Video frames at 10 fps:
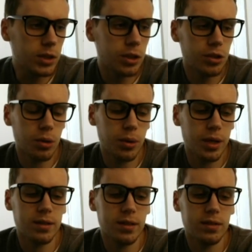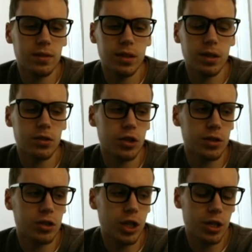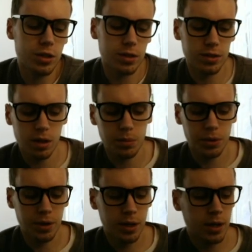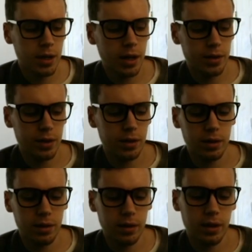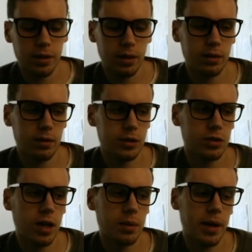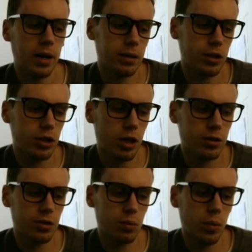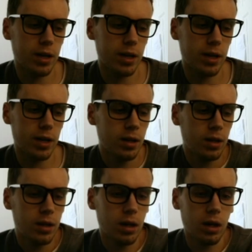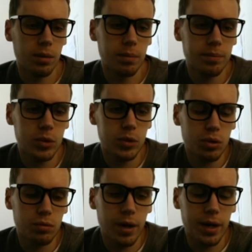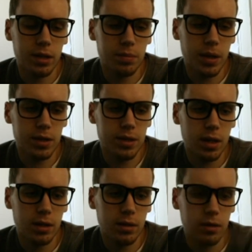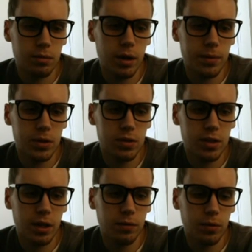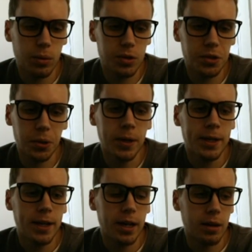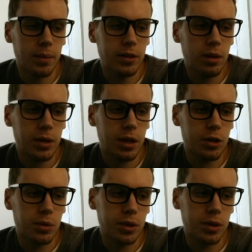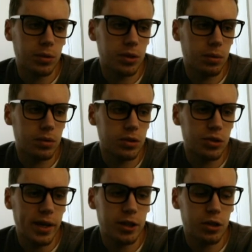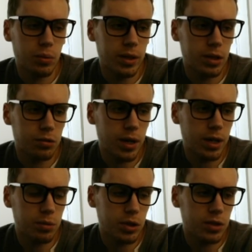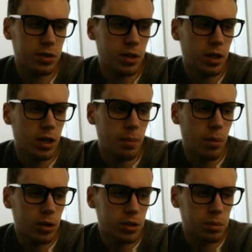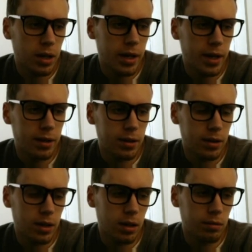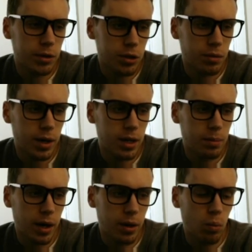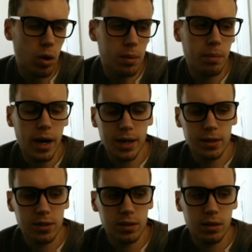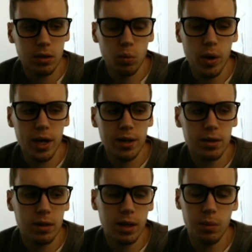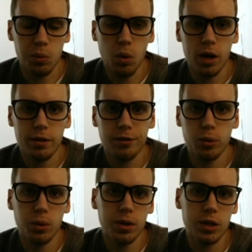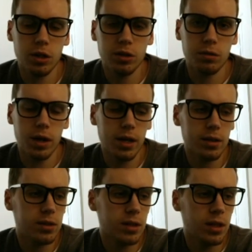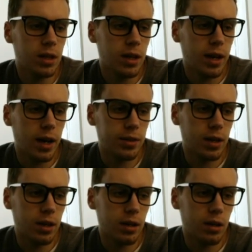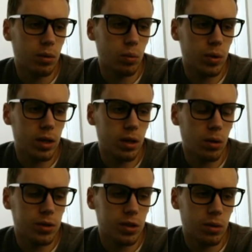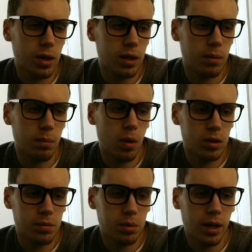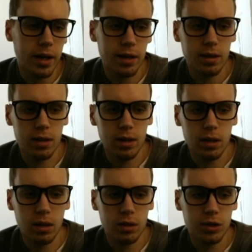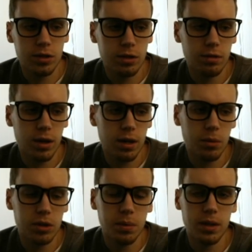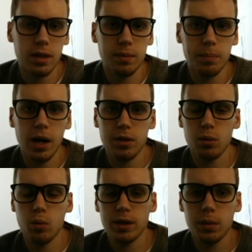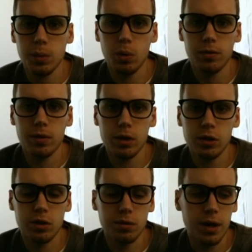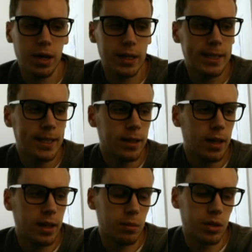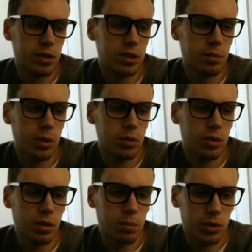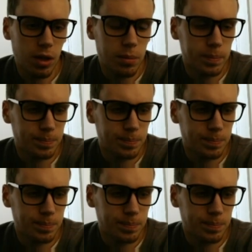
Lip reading: So it's as easy as just changing this number, and then it just automatically changes the weight to the ratings based on the reference cell, of course. So that's how we're going to do it, though. So to actually weight these ratings, we just multiply the original rating by 1 minus the weight that we want for the adjusted ratings. And then we also then multiply the adjusted rating and multiply that by the weight that we want for the adjusted rating. And then we just sum those two numbers up.